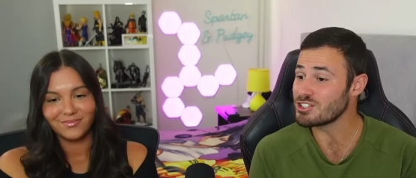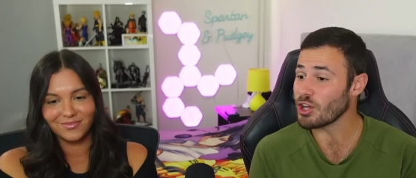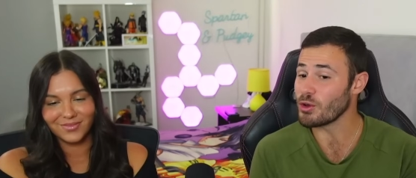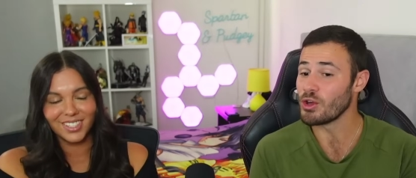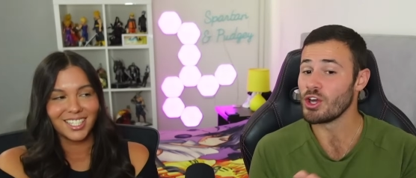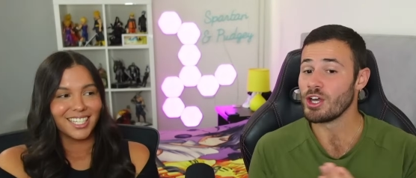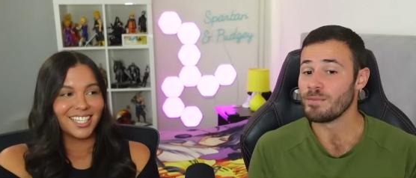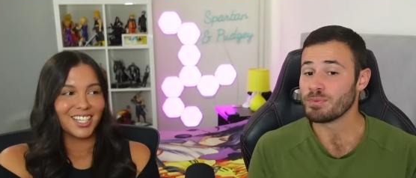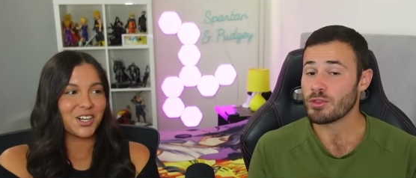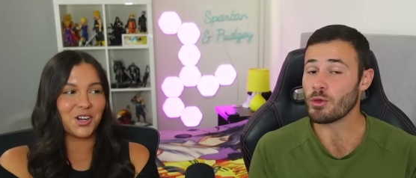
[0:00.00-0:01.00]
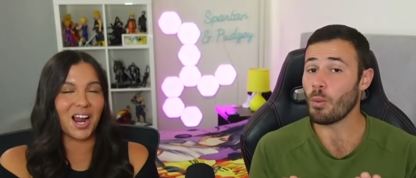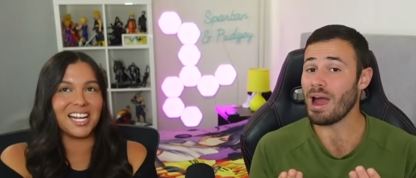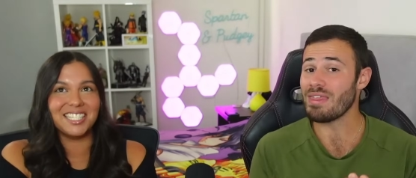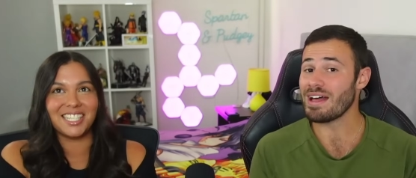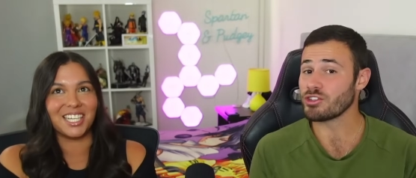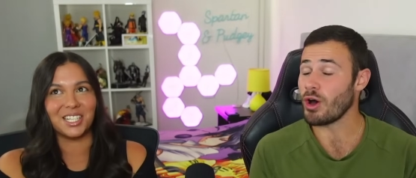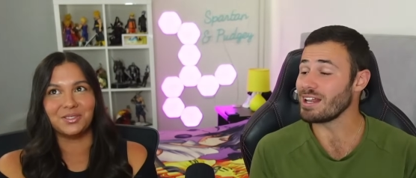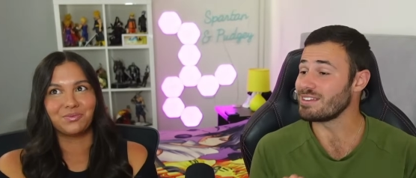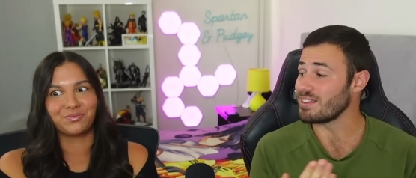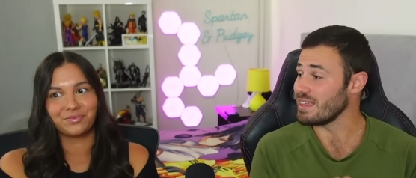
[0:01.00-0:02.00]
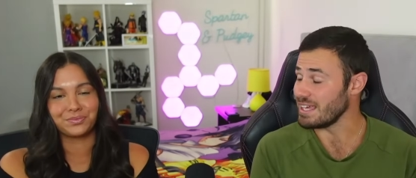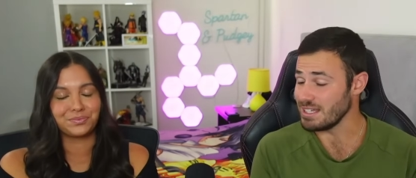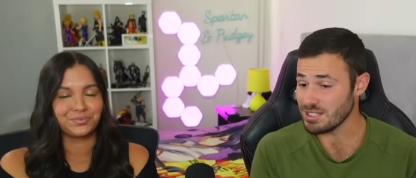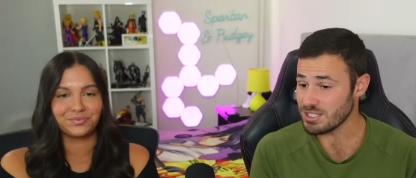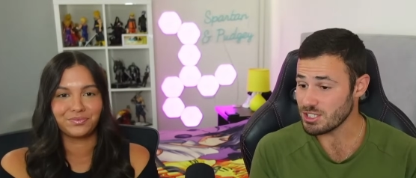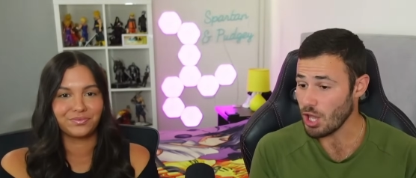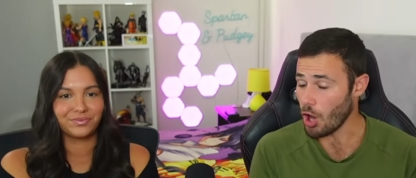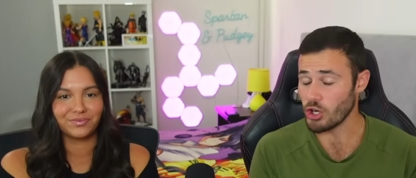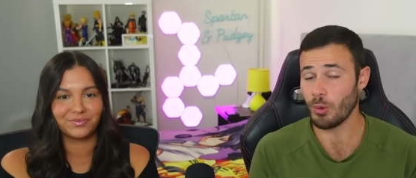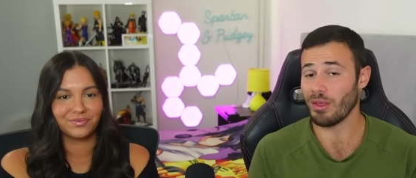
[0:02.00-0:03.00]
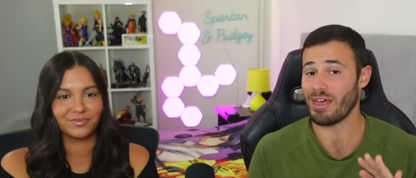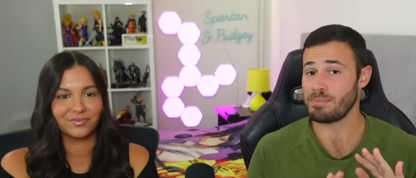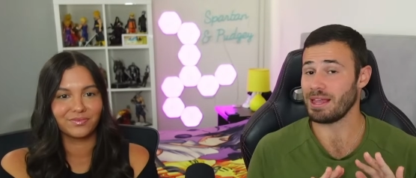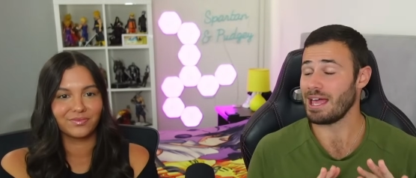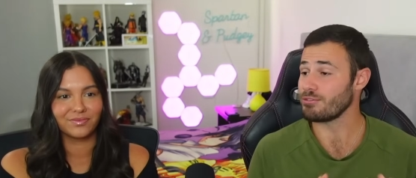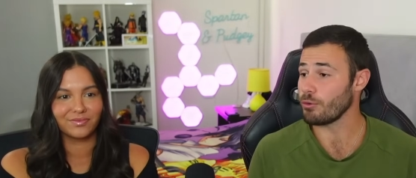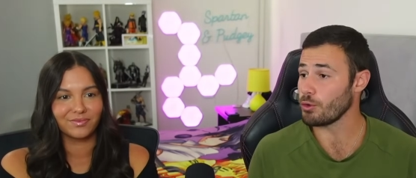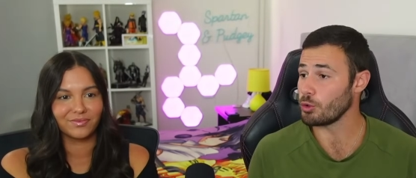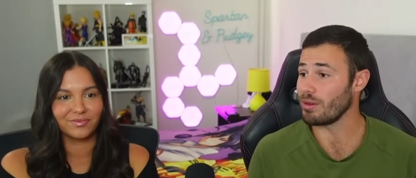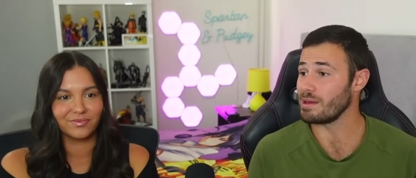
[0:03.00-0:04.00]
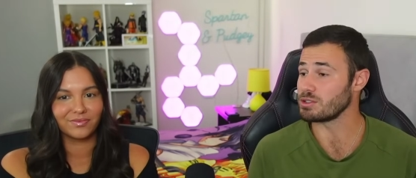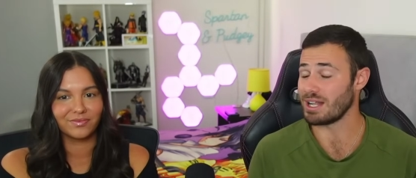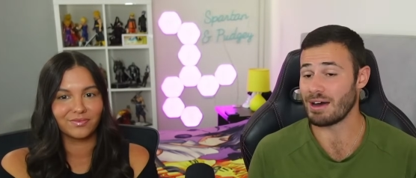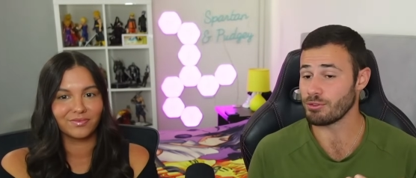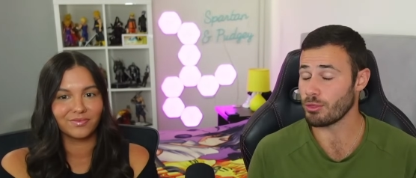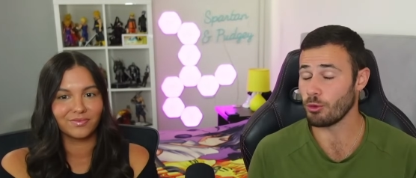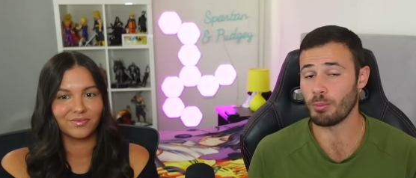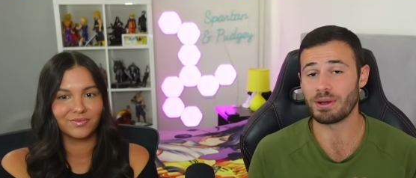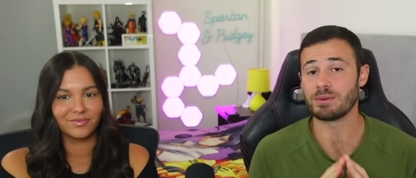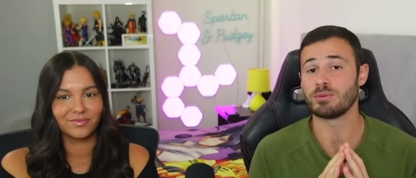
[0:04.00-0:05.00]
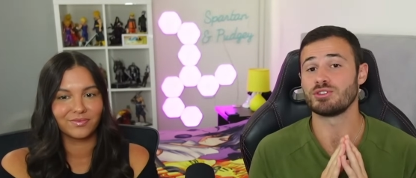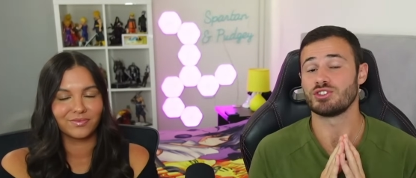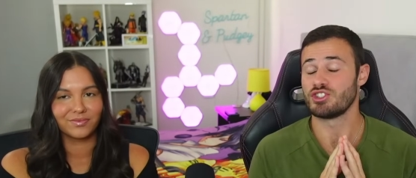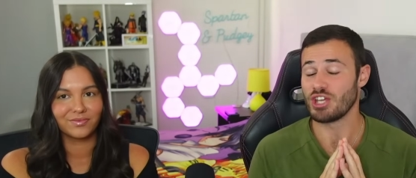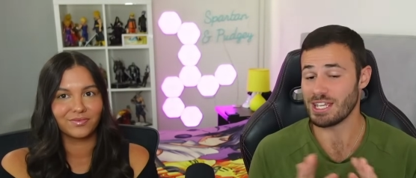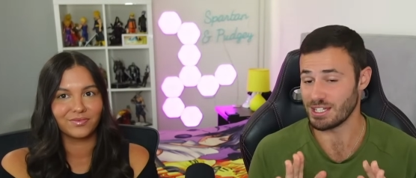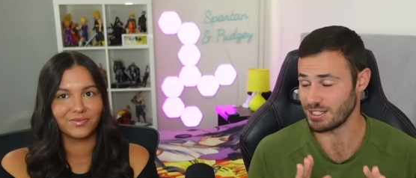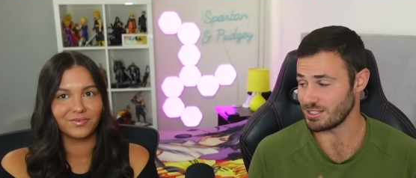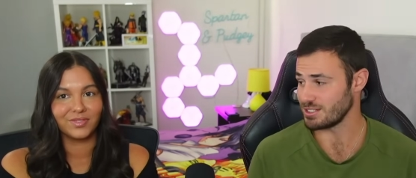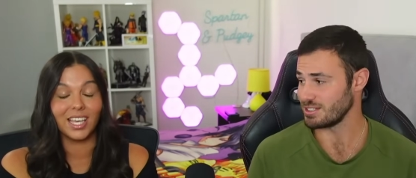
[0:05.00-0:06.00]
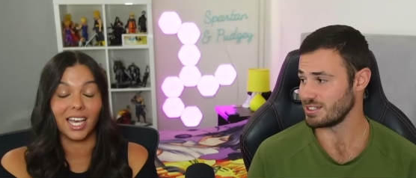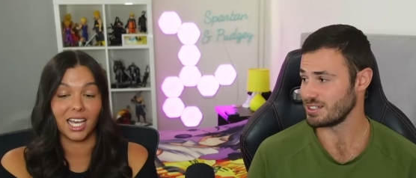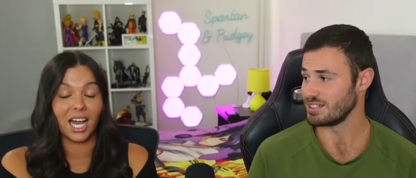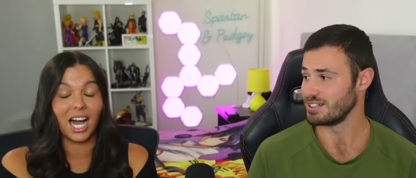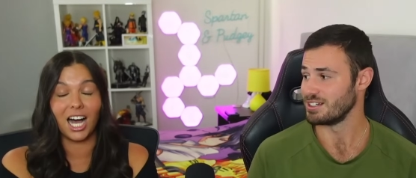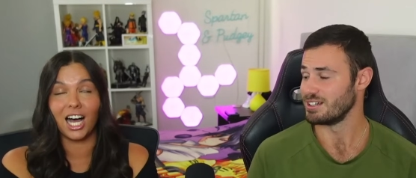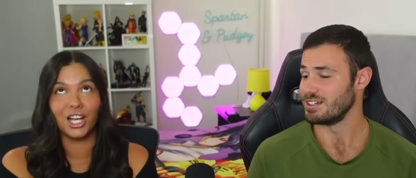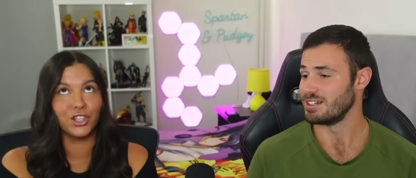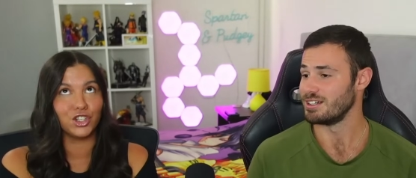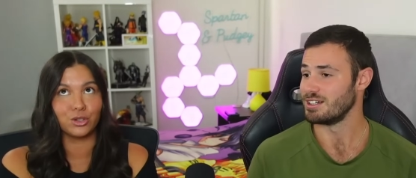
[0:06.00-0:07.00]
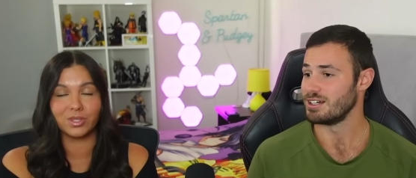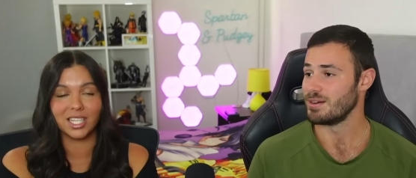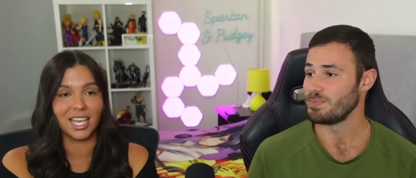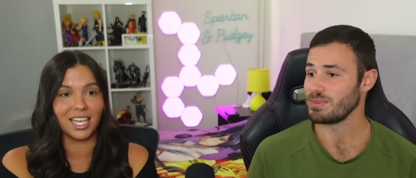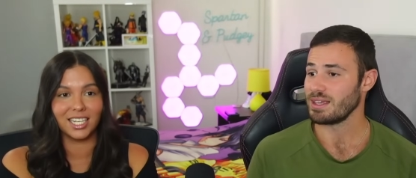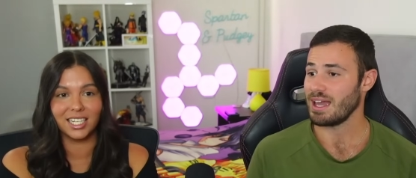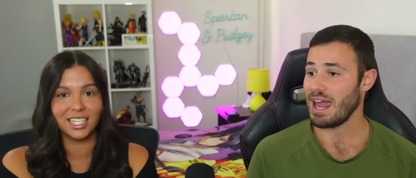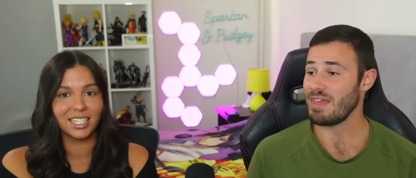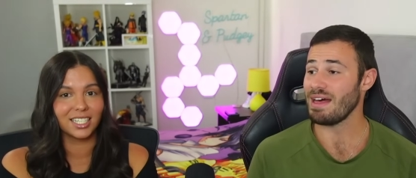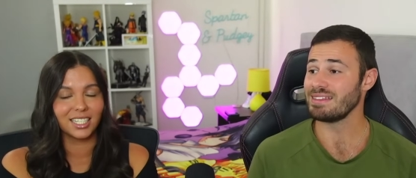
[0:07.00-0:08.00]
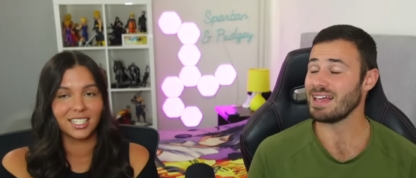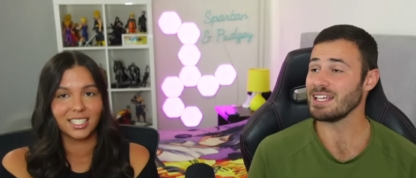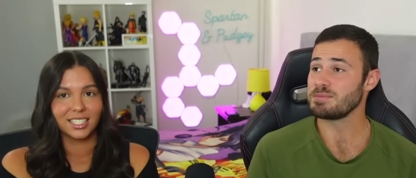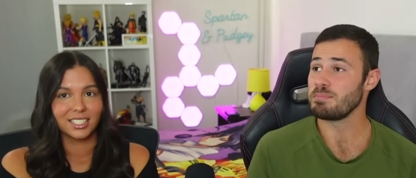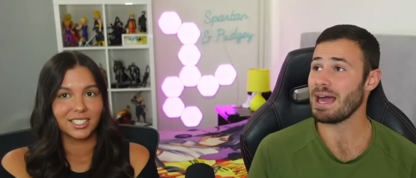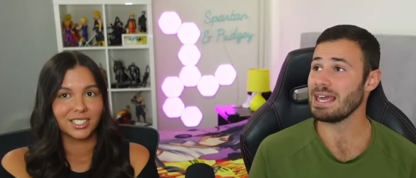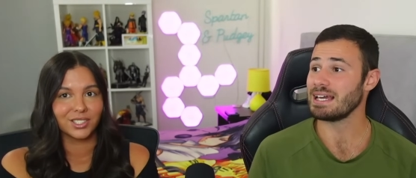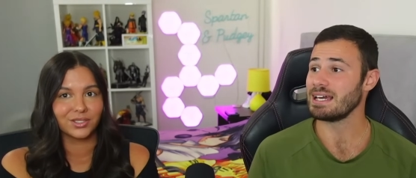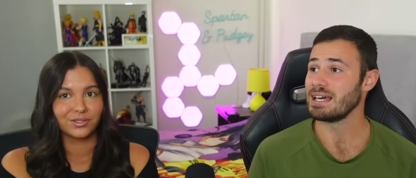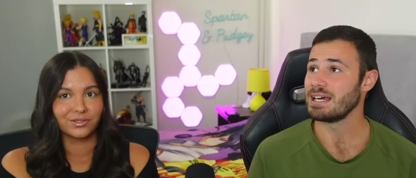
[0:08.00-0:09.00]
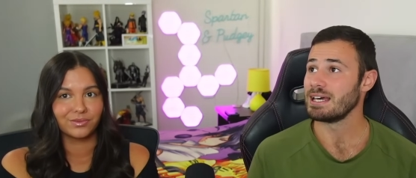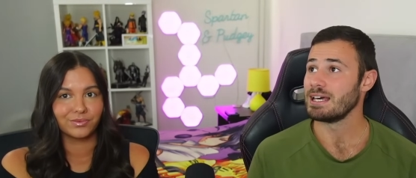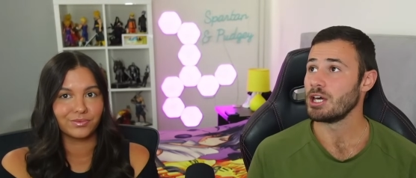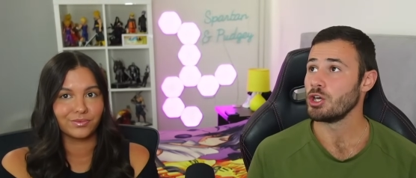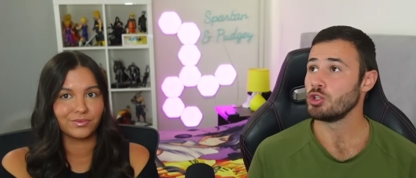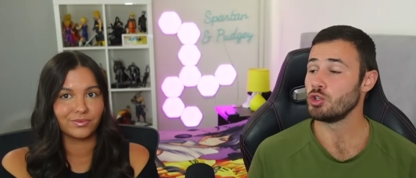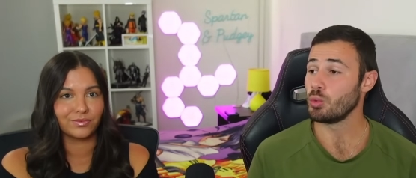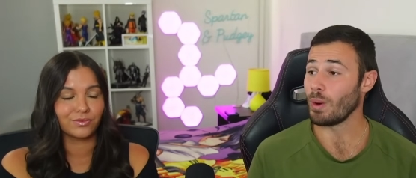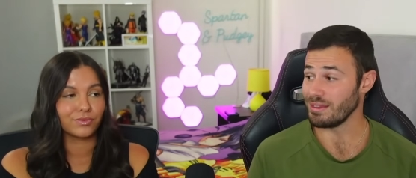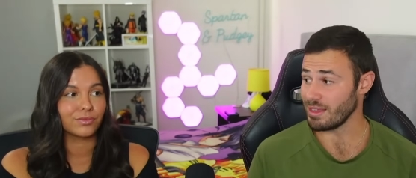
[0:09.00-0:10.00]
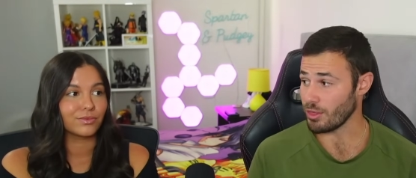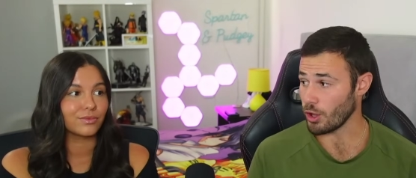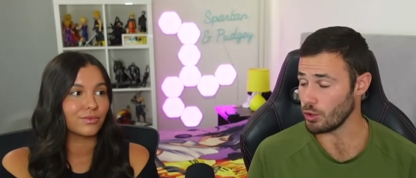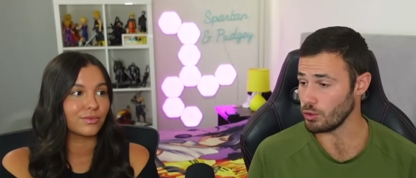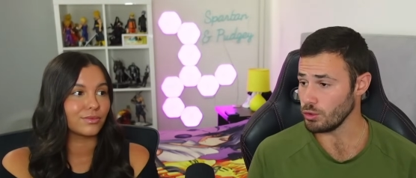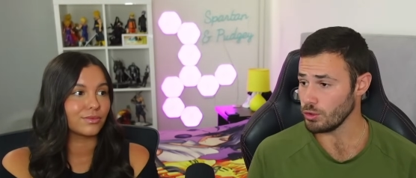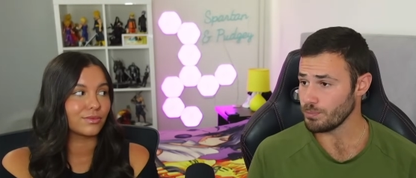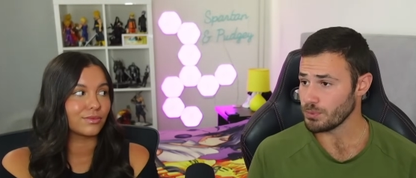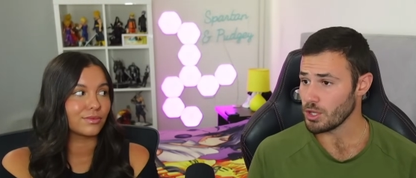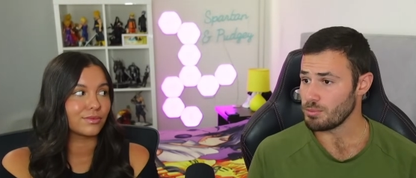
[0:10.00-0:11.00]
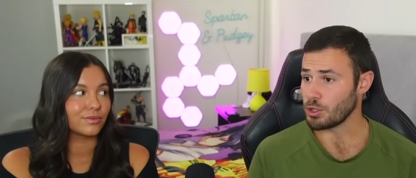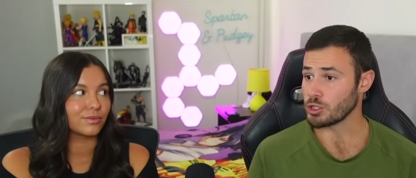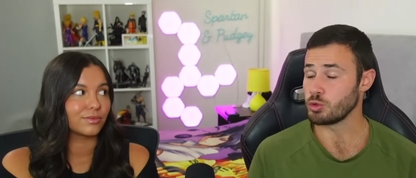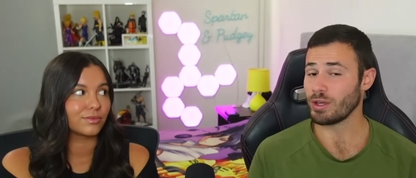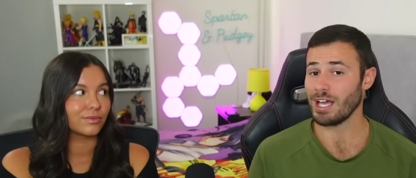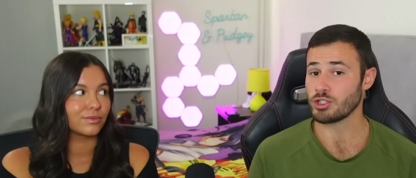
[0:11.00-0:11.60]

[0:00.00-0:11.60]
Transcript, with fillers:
Speaker 1: So the Crazy. way that tied into this, I don't know whether they planned for it or whether it was an afterthought, but it was genius.
Speaker 2: Yeah, a hundred percent.
Speaker 1: And that does make you wonder though, because look how